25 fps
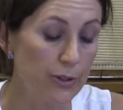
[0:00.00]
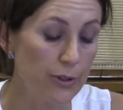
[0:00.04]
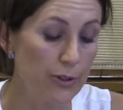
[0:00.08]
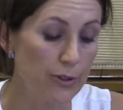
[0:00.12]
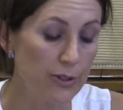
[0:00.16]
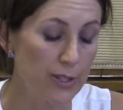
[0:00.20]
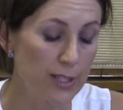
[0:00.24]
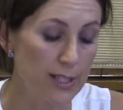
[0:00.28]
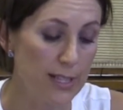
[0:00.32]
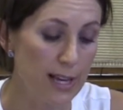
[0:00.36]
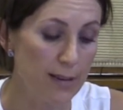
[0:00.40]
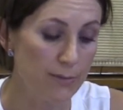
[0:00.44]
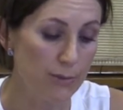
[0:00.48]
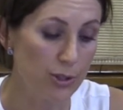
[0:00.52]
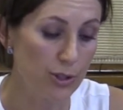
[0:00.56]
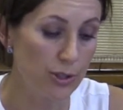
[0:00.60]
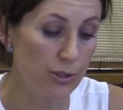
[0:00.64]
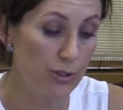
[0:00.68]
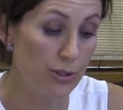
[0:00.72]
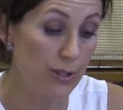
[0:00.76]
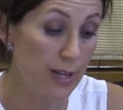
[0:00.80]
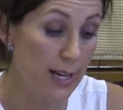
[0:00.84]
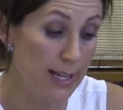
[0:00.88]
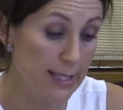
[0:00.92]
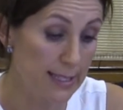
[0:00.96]

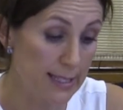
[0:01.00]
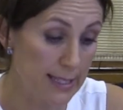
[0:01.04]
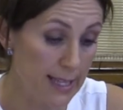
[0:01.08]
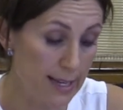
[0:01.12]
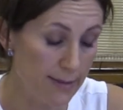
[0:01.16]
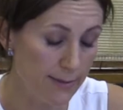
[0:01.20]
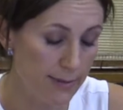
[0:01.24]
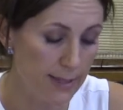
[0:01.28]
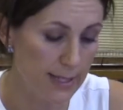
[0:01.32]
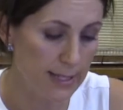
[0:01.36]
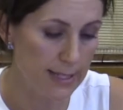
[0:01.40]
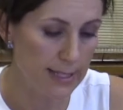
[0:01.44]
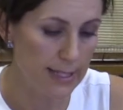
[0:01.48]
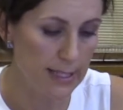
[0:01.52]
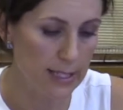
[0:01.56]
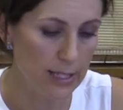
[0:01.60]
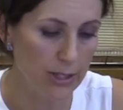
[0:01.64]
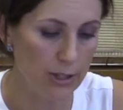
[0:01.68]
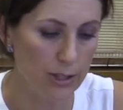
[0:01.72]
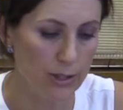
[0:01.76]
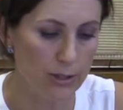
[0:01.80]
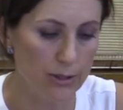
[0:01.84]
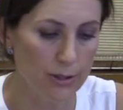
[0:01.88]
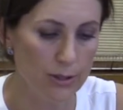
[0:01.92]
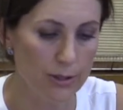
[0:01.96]
consumption and saving
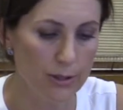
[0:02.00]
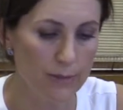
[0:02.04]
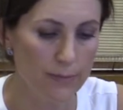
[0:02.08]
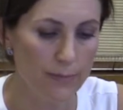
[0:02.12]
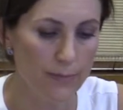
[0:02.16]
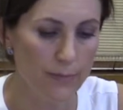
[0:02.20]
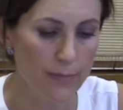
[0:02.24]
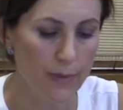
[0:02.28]
decisions.